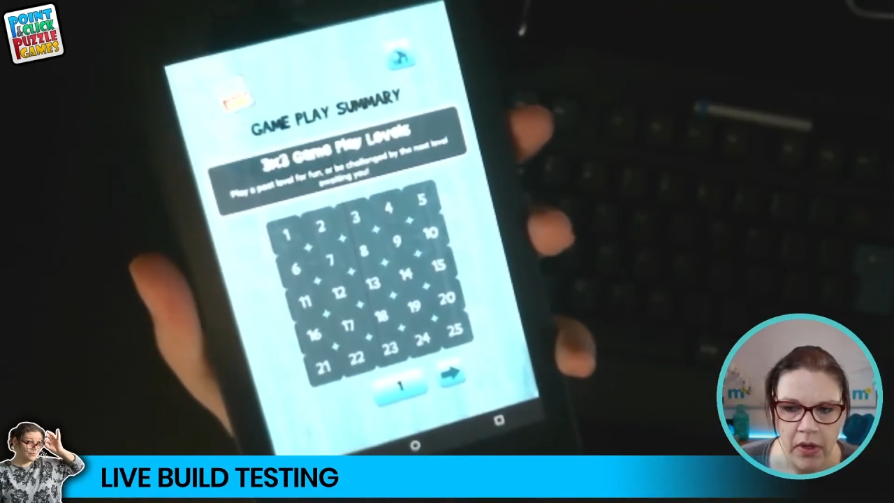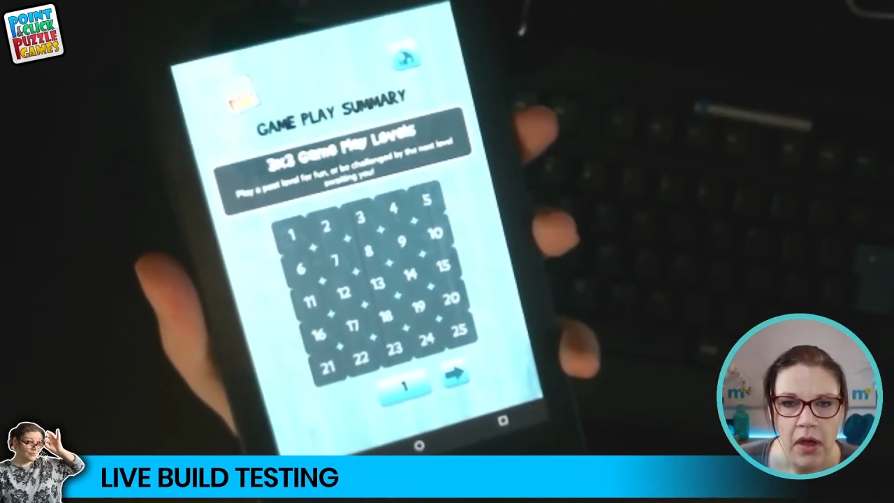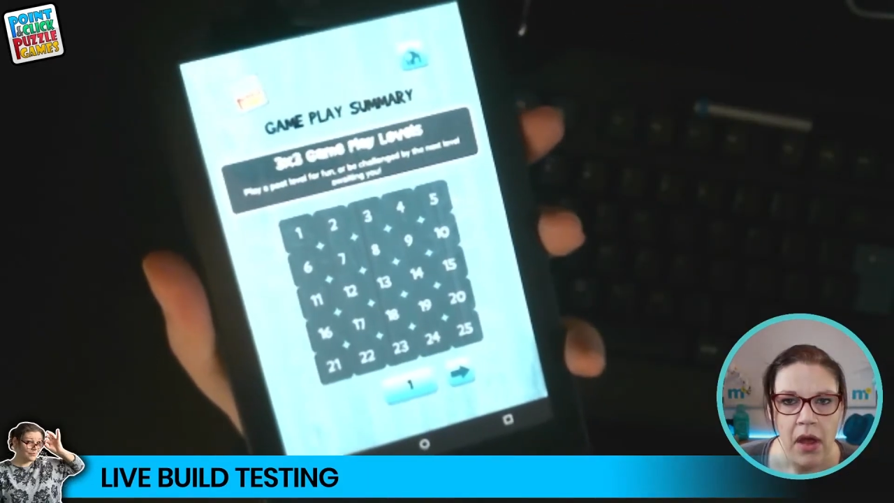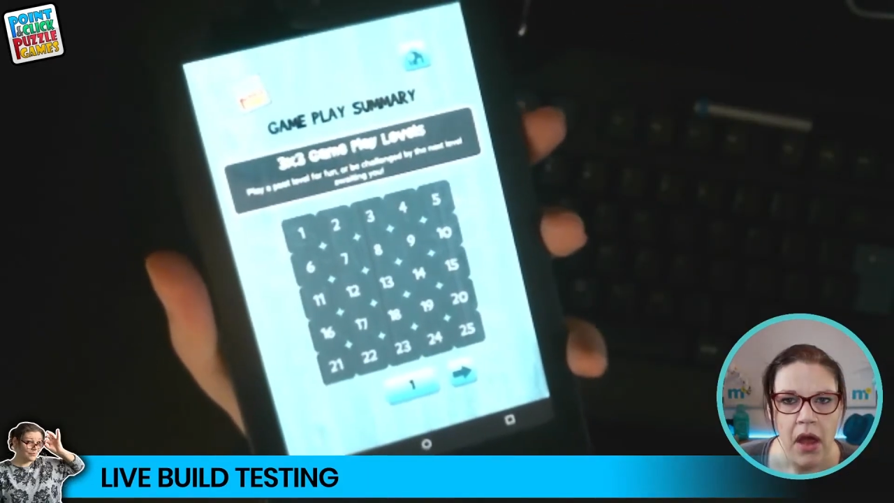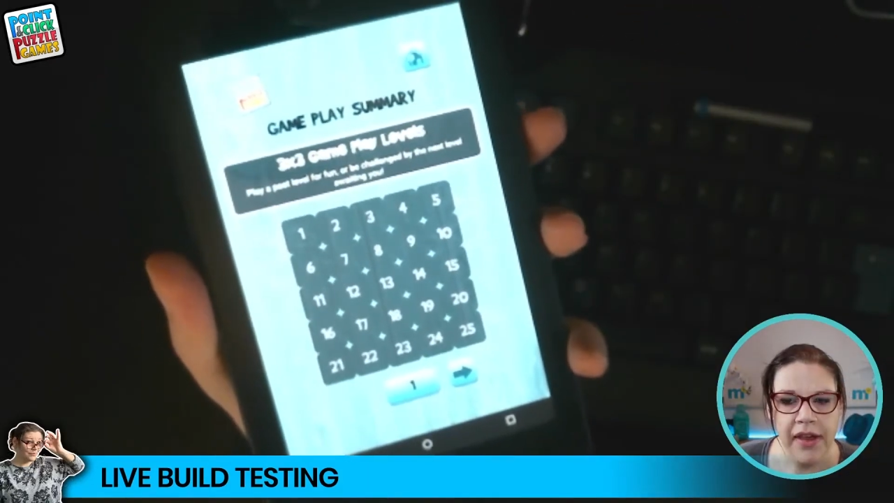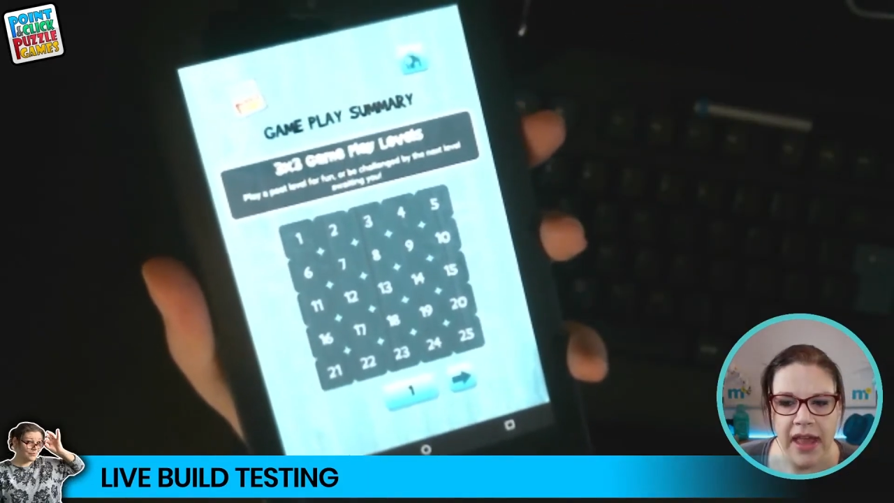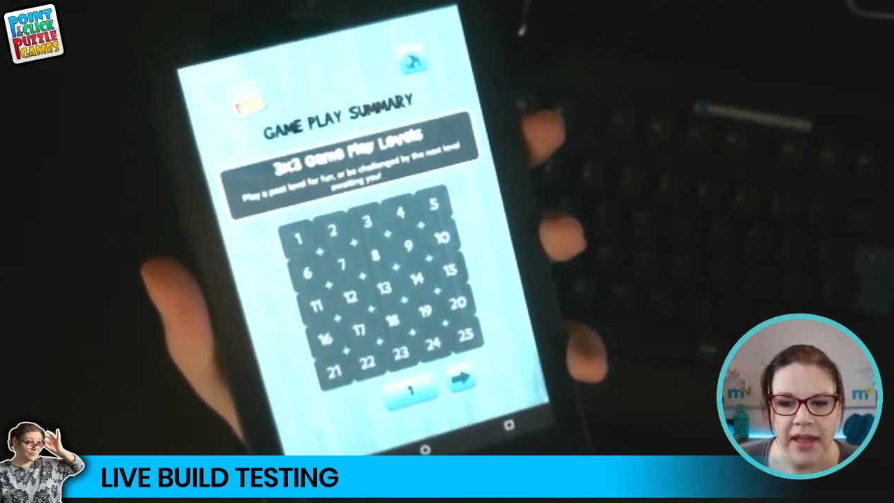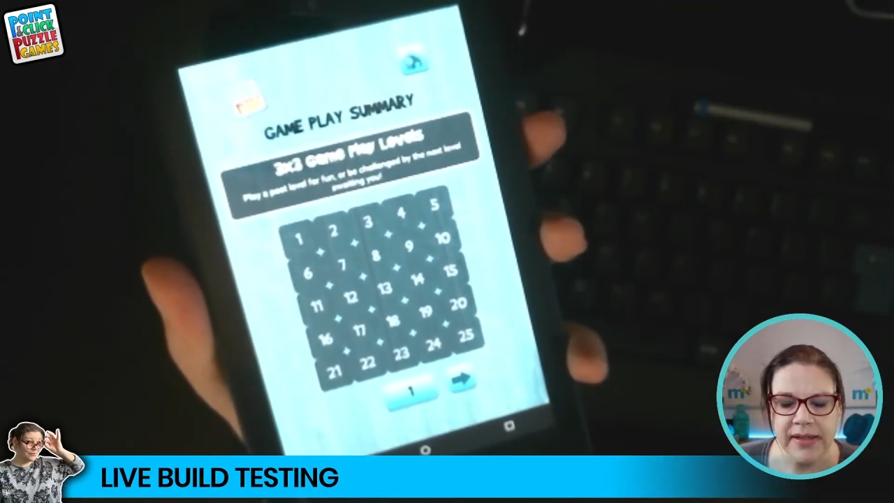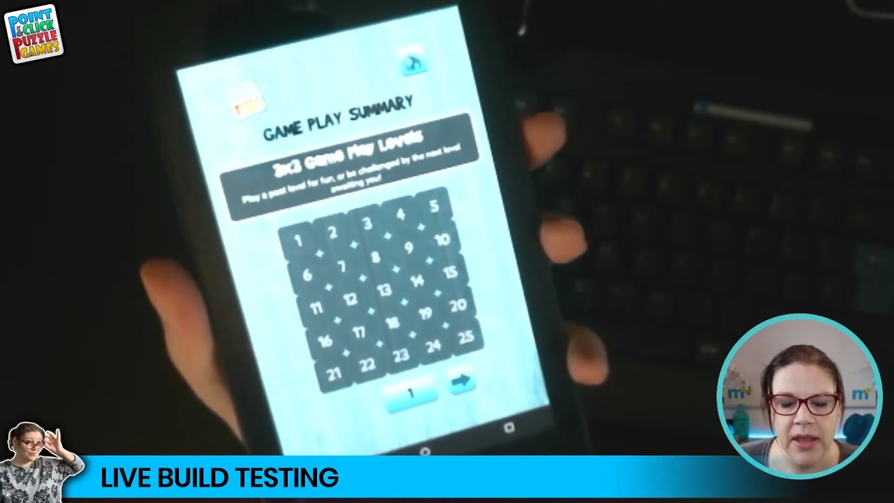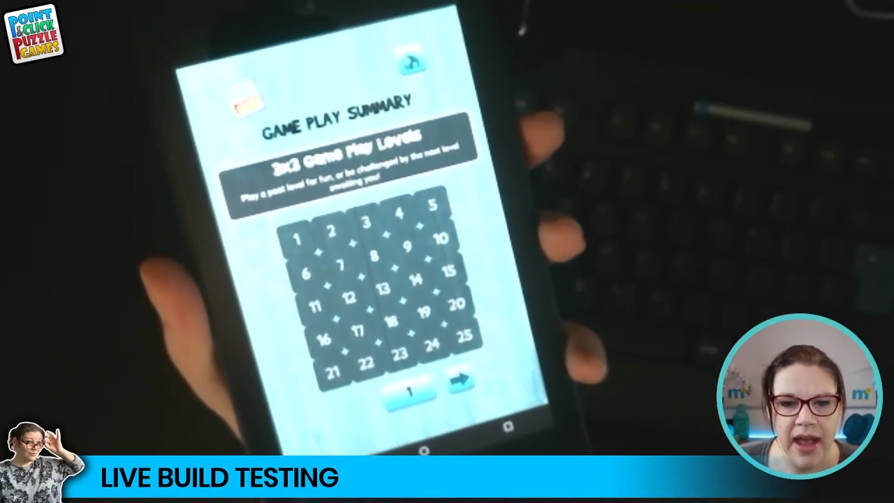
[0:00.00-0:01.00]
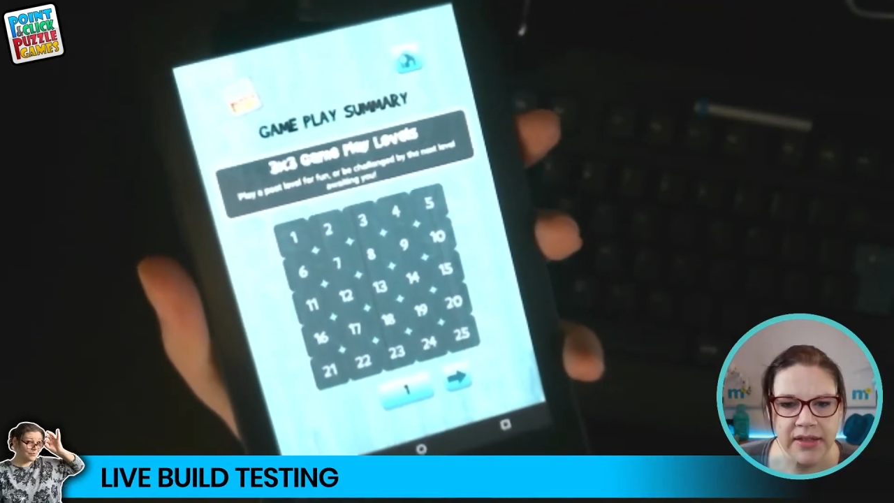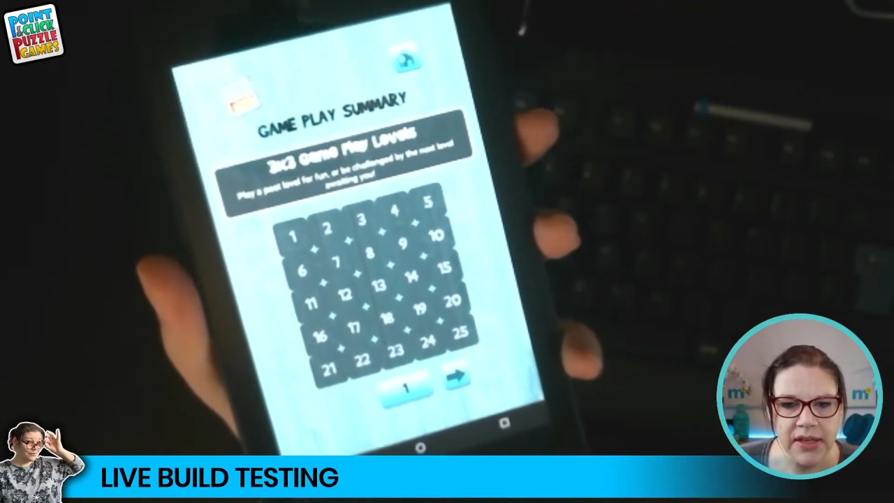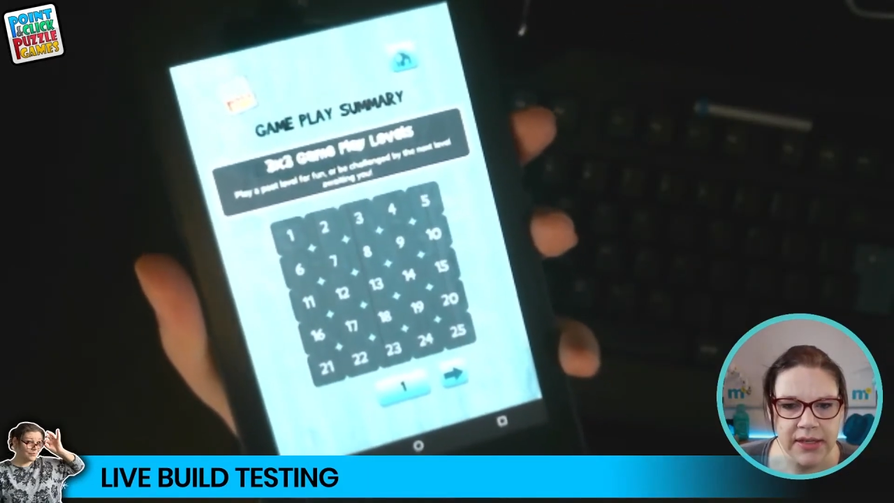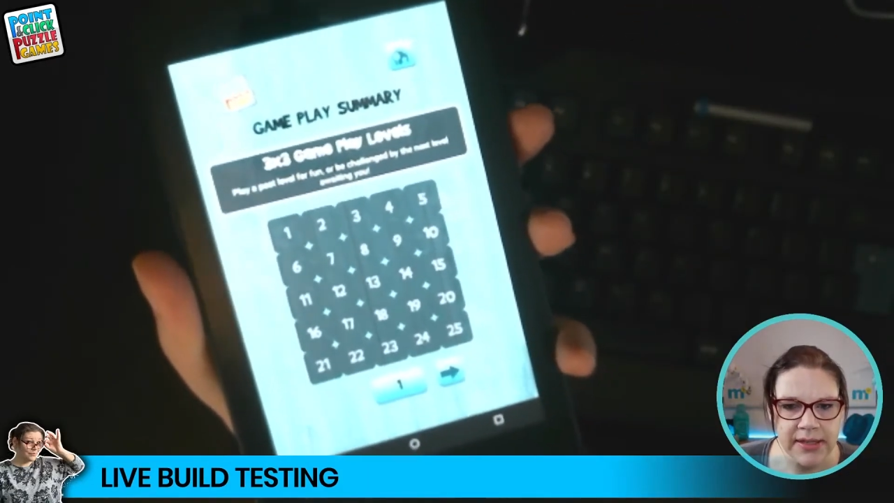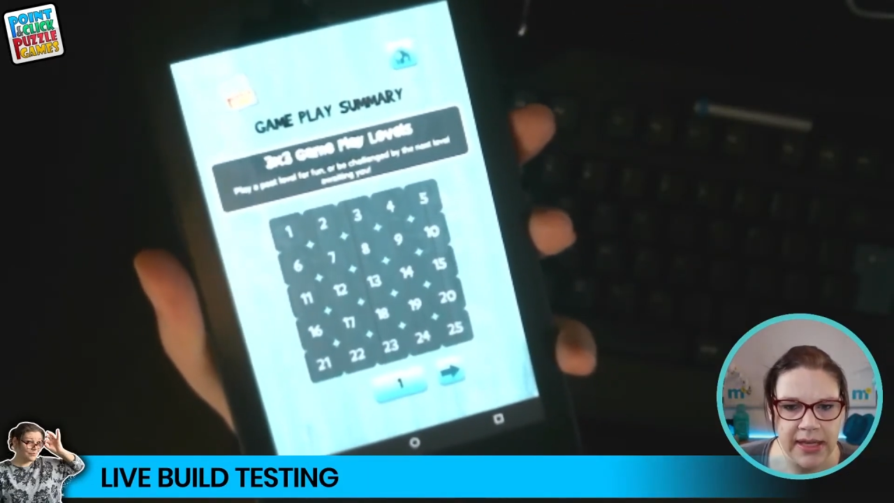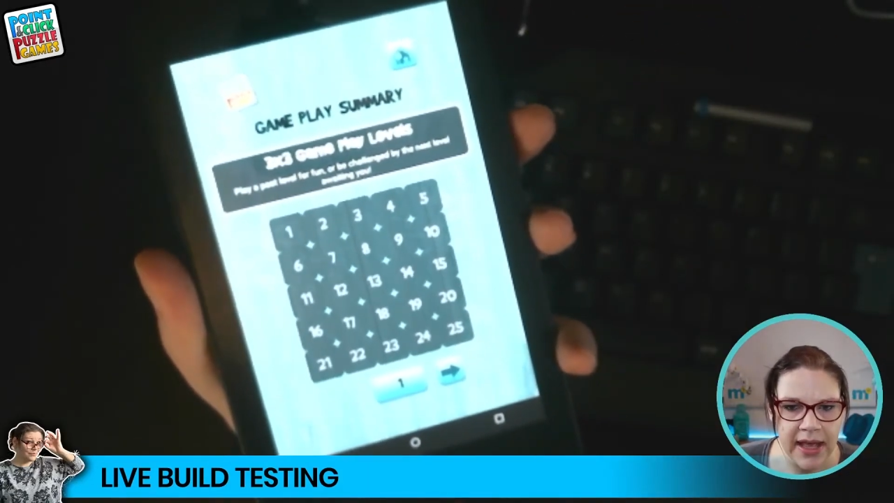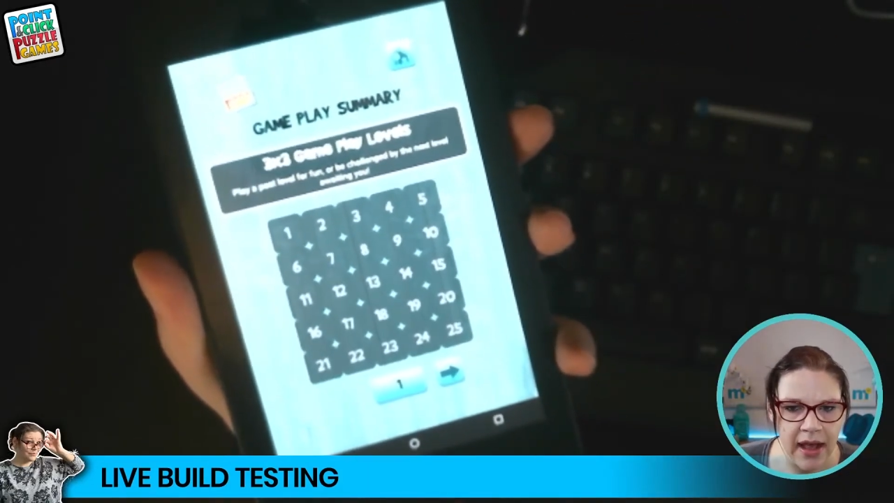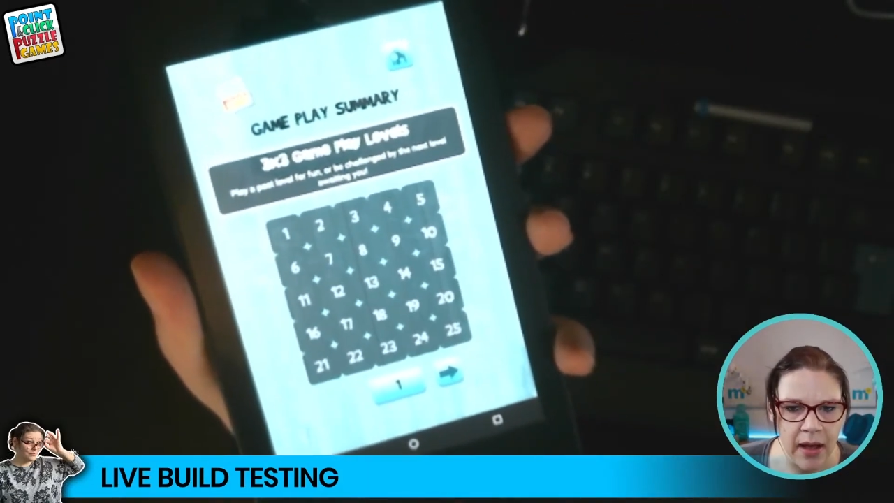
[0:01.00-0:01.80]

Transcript: Okay, so as you can see here,